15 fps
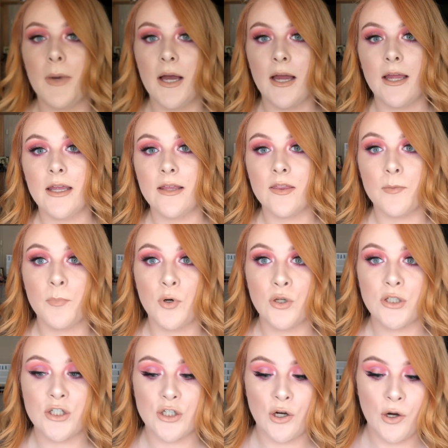by The
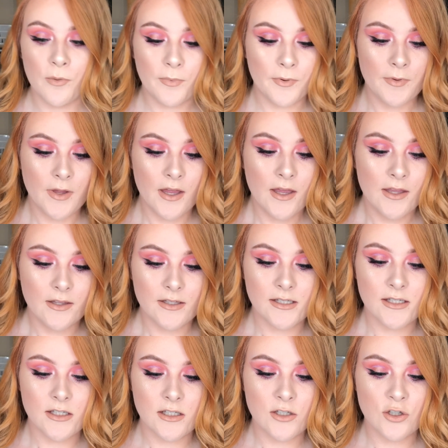Body Shop. This
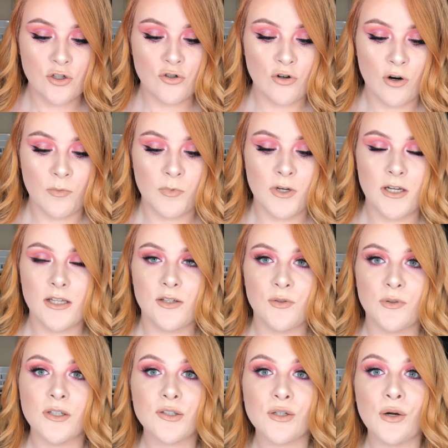is in strawberry, so
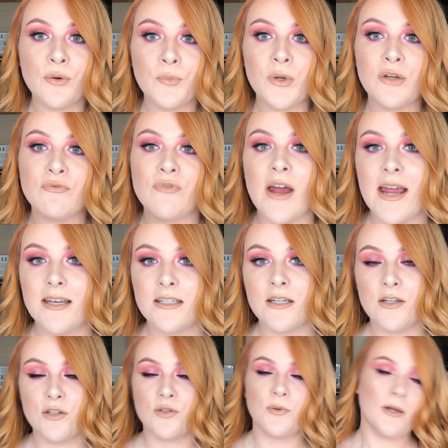it's got a wee red
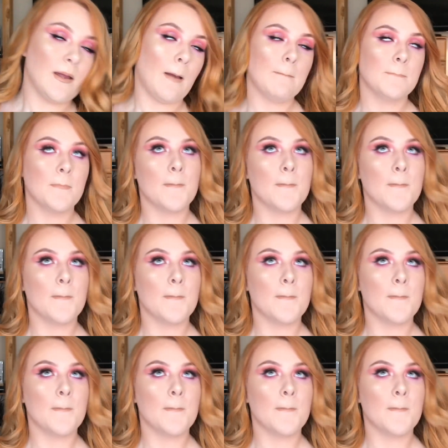tint to it,